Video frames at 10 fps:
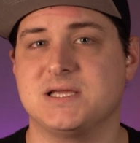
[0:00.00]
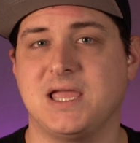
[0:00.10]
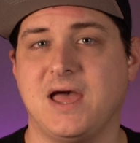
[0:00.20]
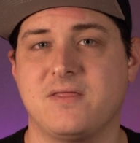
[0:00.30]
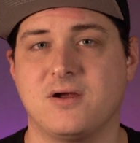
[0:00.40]

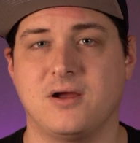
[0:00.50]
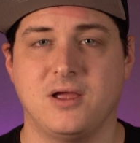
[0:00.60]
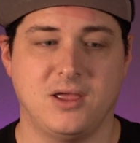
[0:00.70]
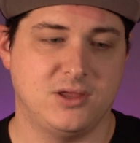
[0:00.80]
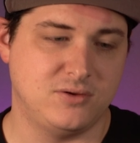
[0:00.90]
together.
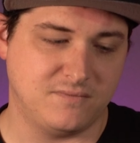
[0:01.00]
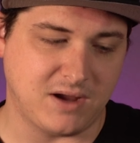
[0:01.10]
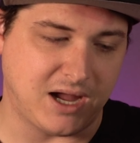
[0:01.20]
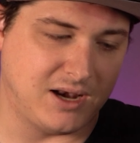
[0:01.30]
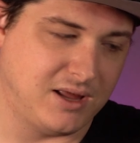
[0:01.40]
You've
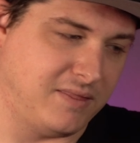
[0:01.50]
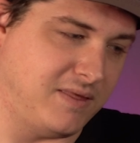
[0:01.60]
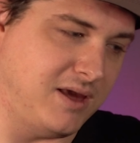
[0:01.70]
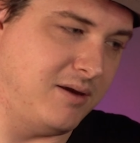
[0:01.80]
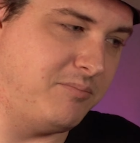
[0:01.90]
got
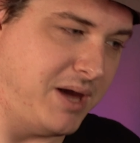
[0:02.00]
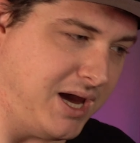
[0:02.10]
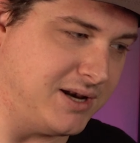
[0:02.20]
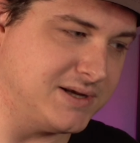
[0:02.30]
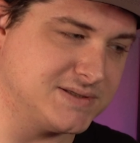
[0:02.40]
the
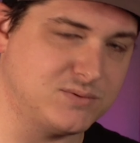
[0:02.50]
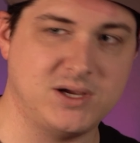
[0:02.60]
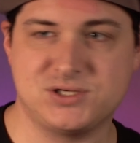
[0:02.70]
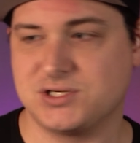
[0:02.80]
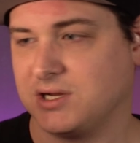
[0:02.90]
Panda
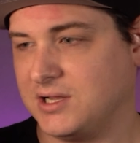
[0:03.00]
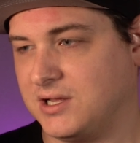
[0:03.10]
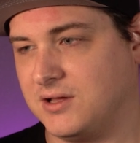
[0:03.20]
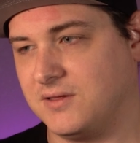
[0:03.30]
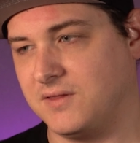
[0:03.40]
Switch,
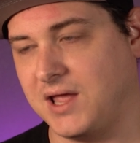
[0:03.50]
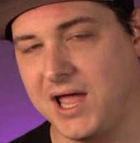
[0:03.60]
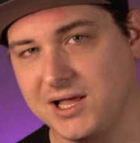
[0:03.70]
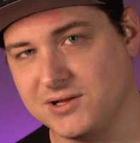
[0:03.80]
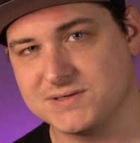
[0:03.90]
the
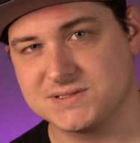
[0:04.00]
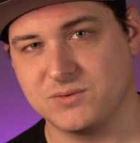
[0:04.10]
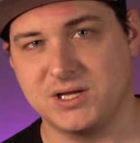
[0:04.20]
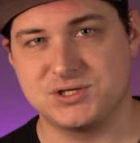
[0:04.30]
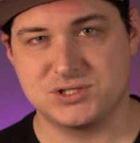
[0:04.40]
Halo
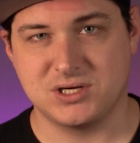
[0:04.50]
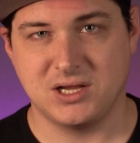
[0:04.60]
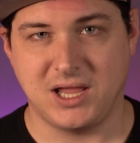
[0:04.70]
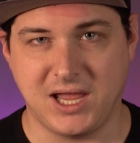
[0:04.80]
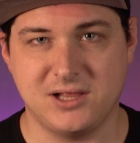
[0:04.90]
Switch,
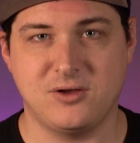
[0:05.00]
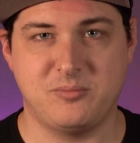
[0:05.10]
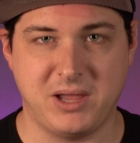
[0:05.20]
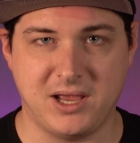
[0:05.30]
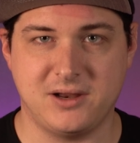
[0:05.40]
Halo
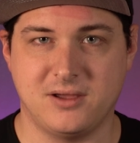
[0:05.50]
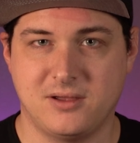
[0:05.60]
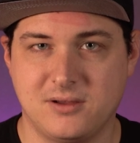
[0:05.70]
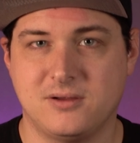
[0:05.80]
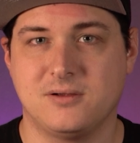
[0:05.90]
Panda,
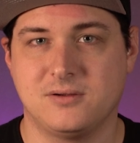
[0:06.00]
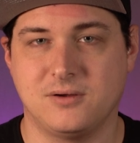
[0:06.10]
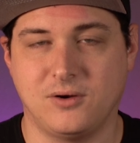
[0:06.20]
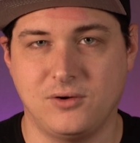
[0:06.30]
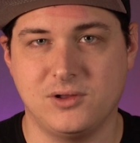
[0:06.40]

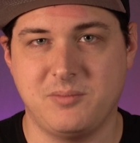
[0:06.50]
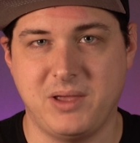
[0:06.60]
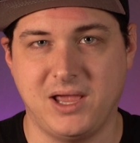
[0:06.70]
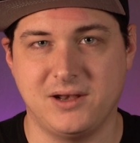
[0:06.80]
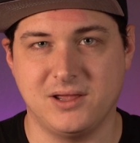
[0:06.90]
Holy
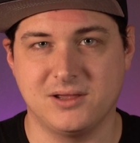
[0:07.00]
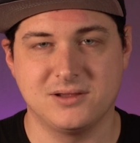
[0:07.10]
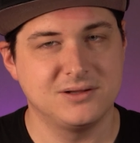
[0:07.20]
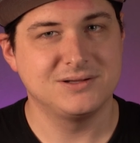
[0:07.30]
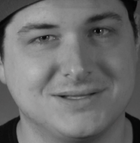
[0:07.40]
Panda.
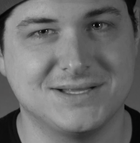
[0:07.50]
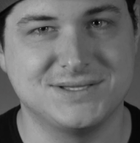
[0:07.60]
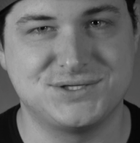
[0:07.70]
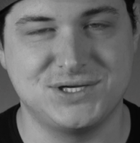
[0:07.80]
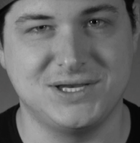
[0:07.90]

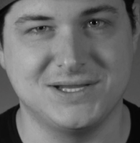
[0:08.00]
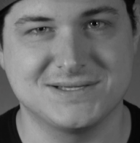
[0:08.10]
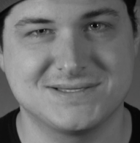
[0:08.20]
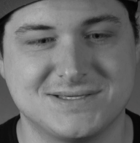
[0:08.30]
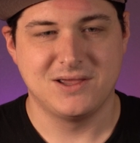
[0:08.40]
It's genius.
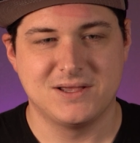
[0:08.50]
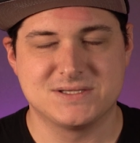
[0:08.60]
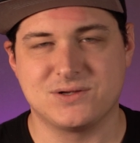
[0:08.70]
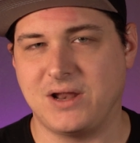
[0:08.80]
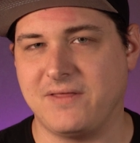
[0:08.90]

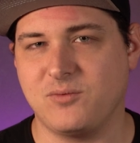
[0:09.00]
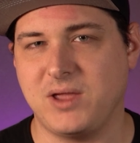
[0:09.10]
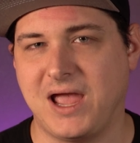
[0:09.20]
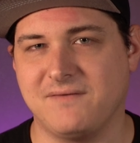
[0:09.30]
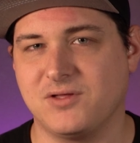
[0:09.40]
So now that
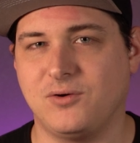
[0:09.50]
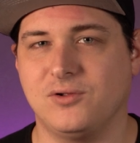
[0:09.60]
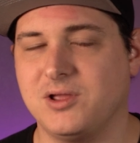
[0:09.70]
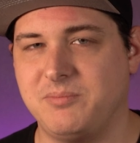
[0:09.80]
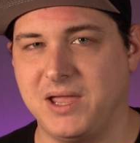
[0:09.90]
we have the
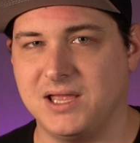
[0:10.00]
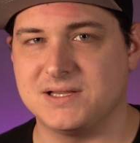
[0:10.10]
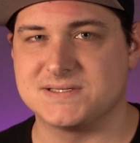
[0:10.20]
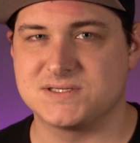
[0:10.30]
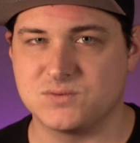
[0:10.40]
Holy
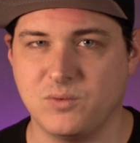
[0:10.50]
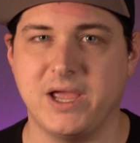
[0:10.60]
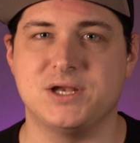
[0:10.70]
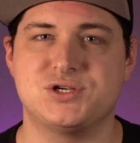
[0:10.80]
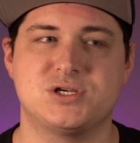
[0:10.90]
Panda
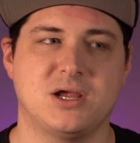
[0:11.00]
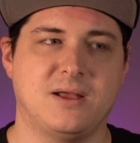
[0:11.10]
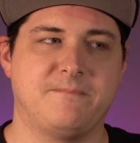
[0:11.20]
Switch,